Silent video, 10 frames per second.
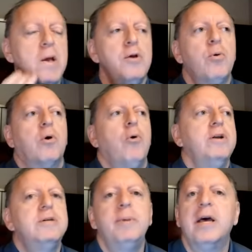you were
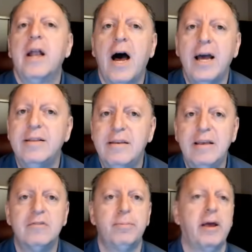going to be an
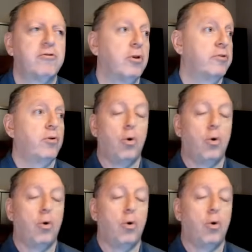IT specialist,